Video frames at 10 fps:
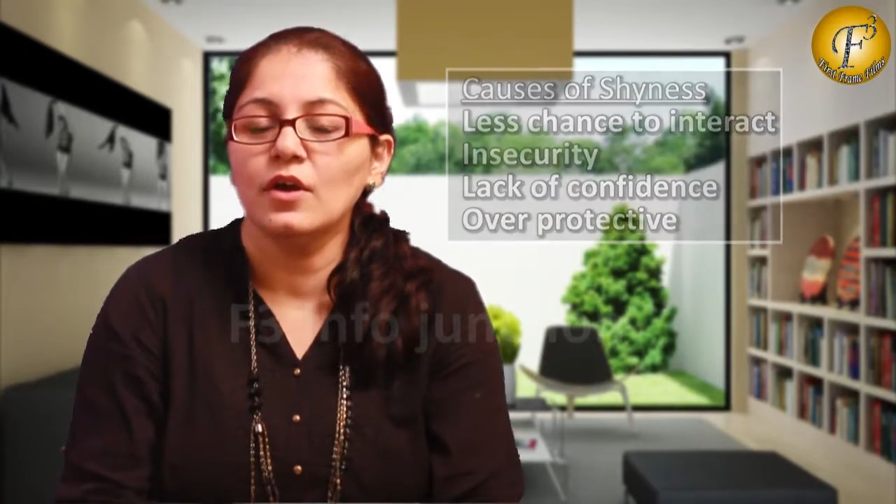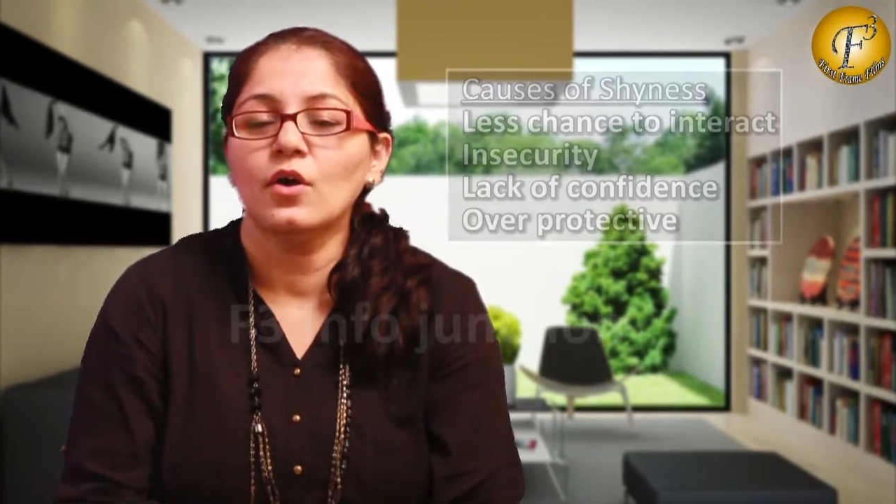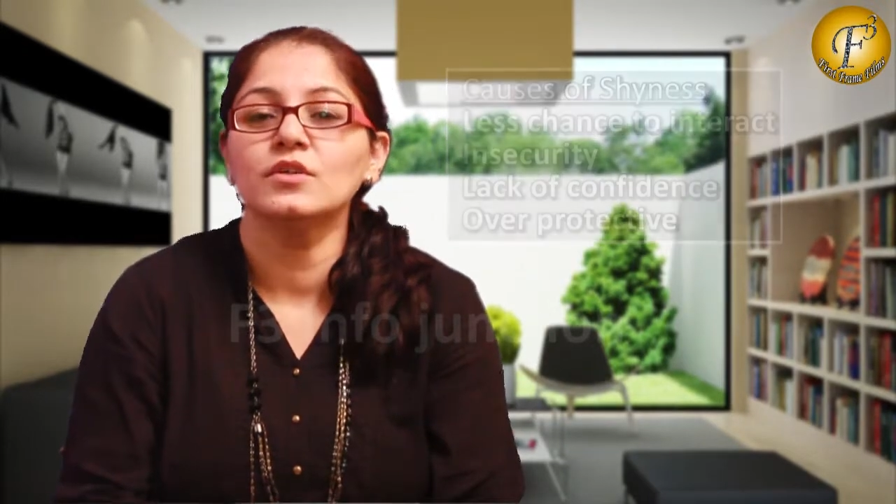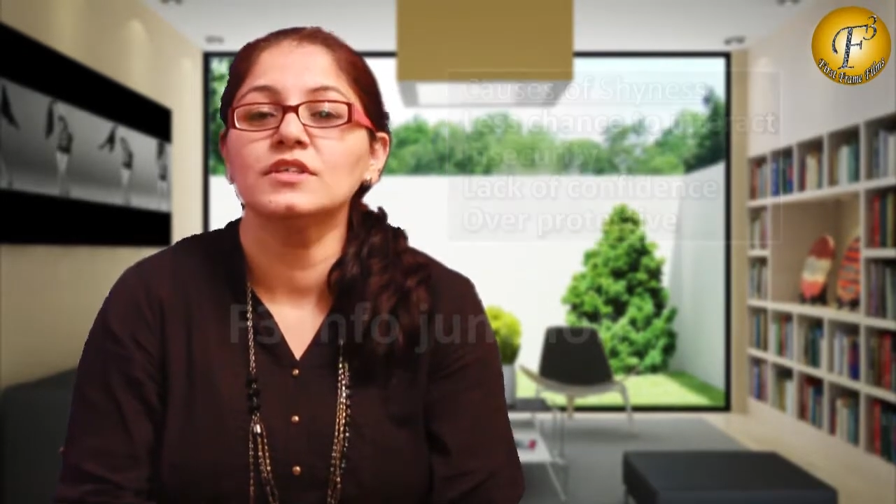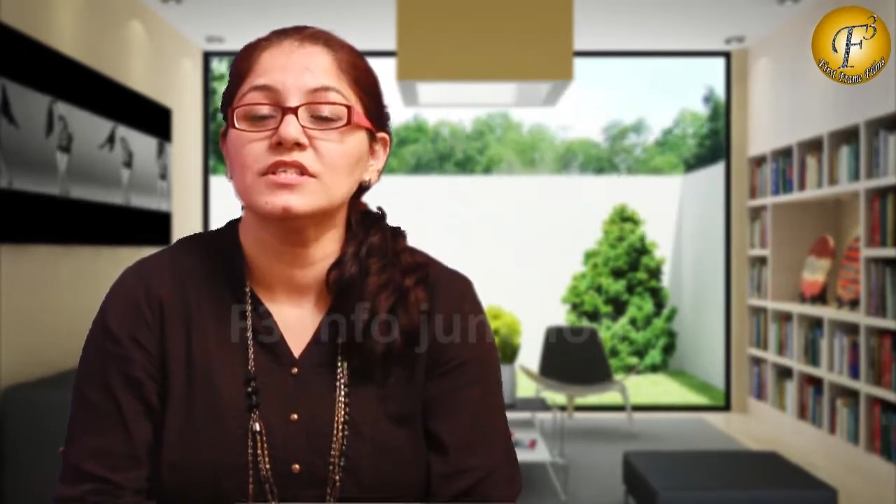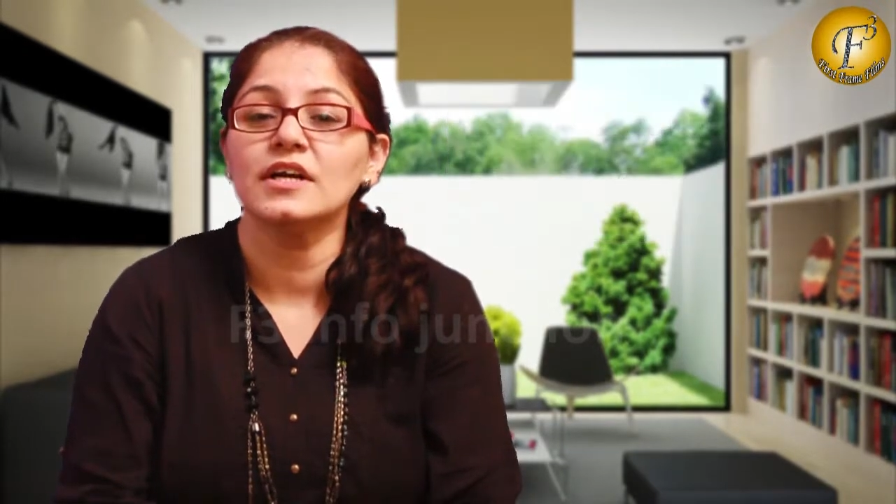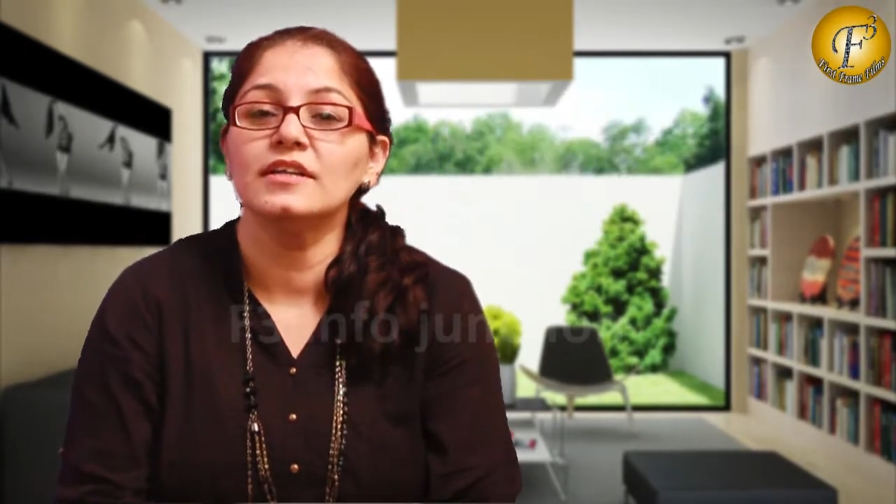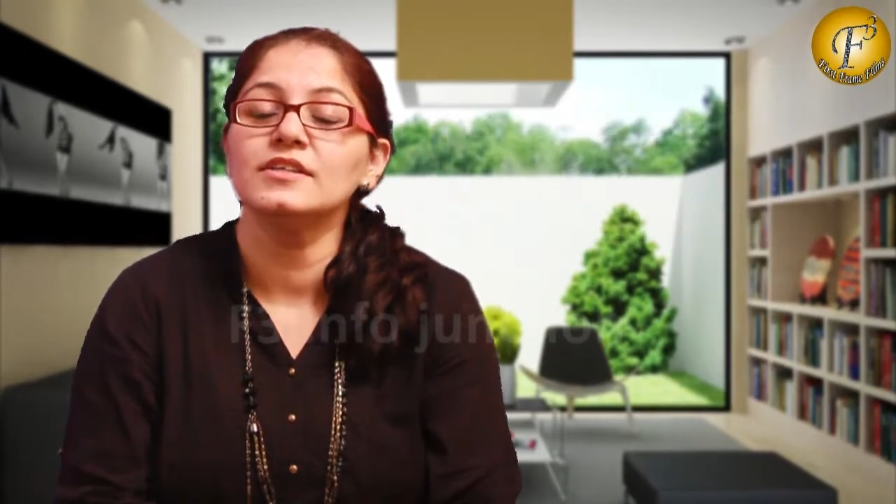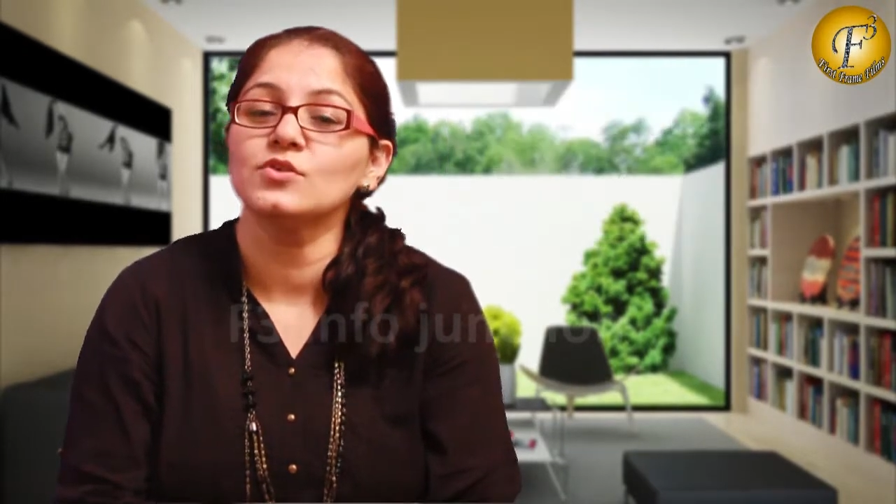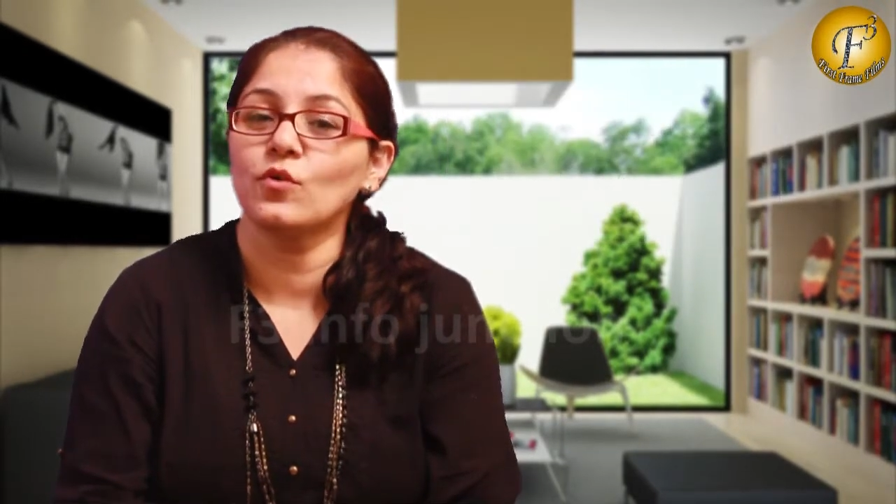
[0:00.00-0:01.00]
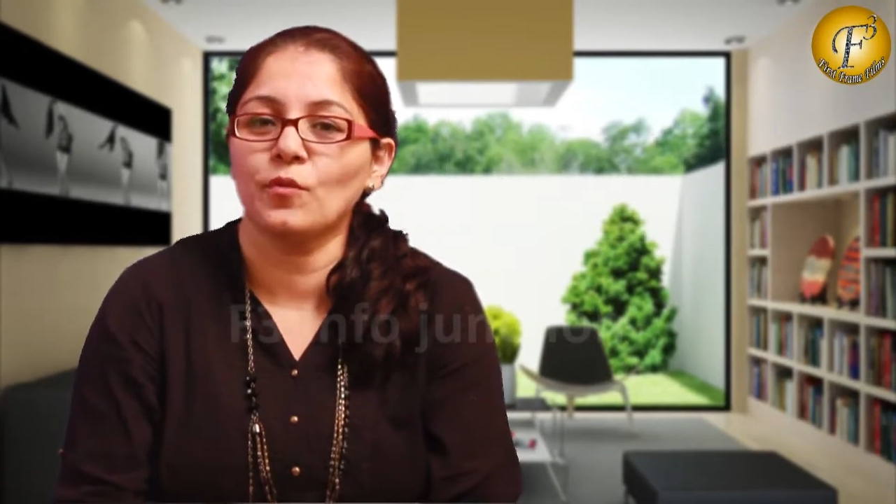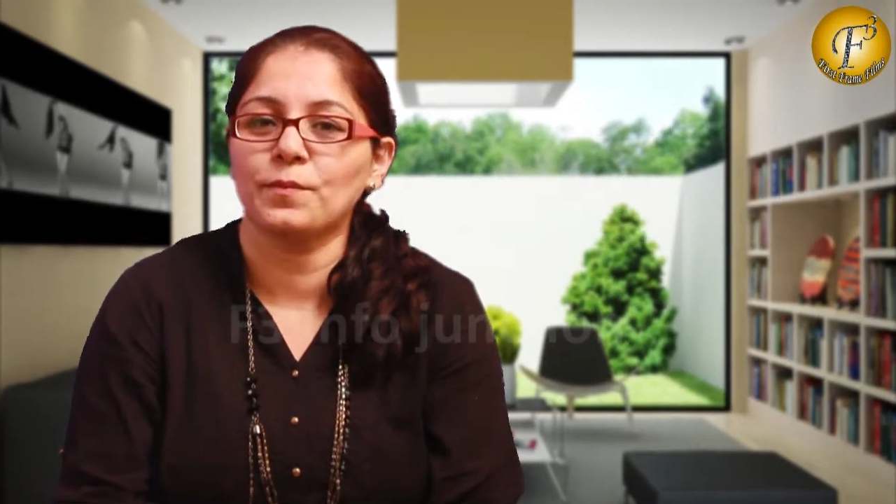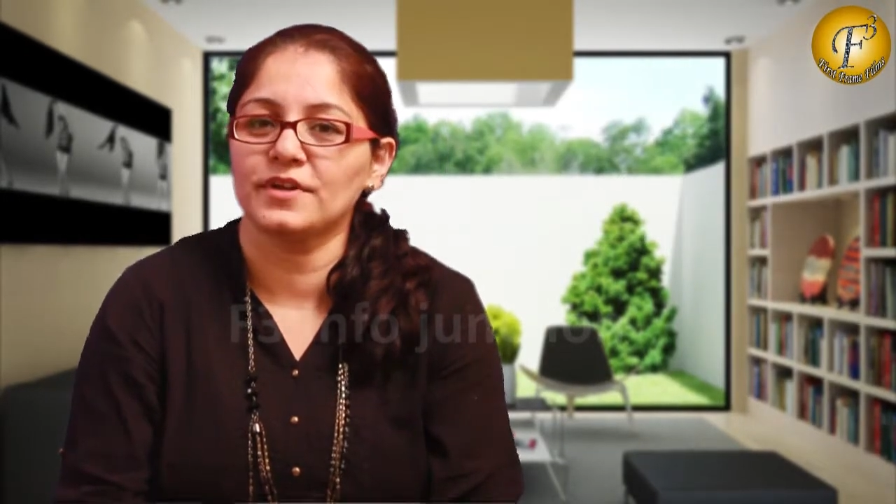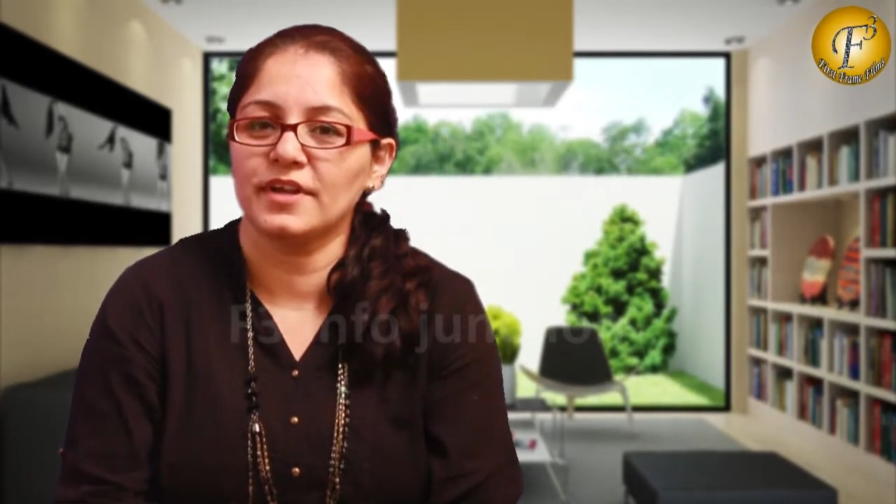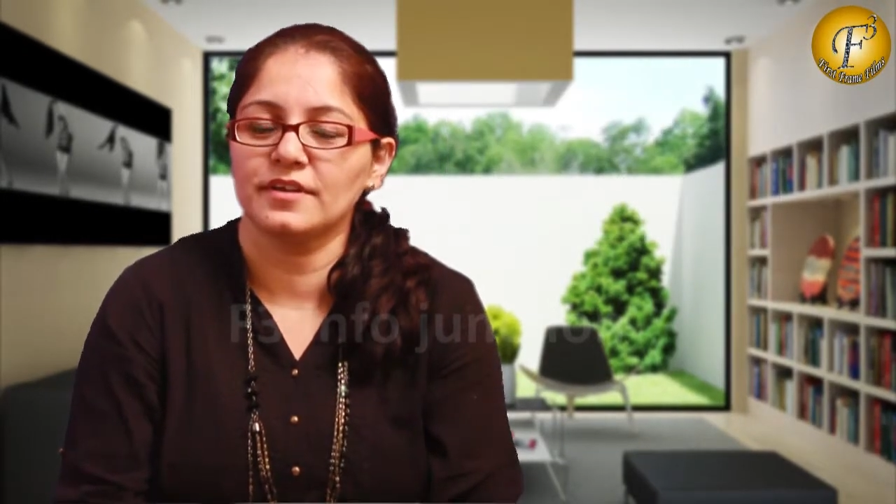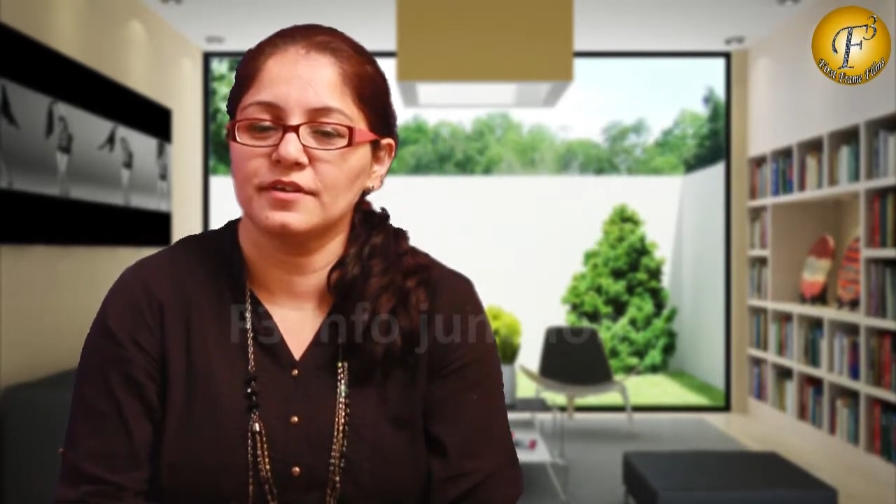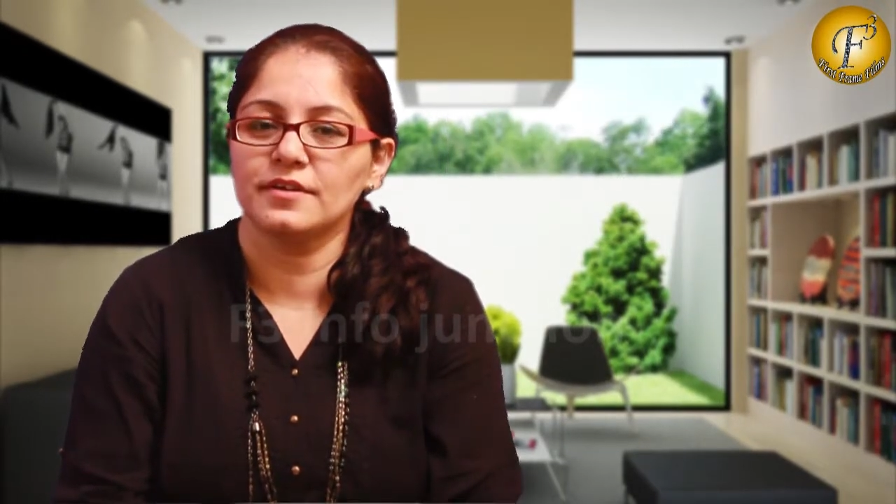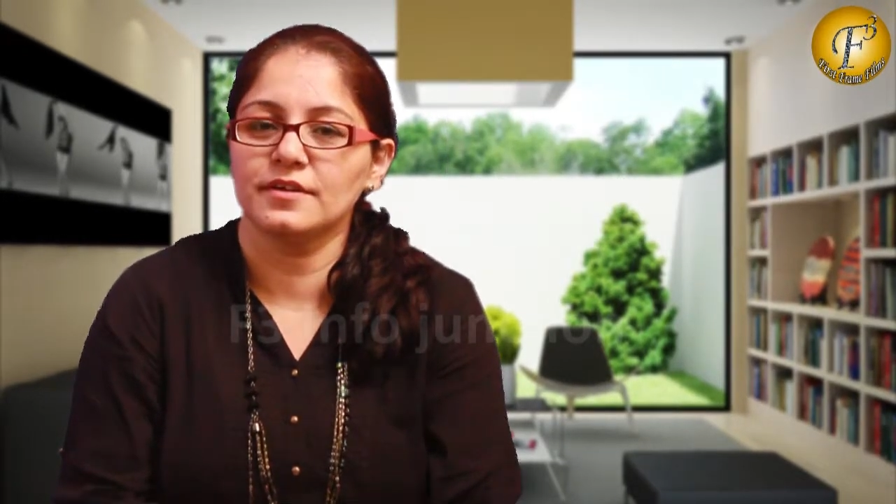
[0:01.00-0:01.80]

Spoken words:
or the child is overprotected.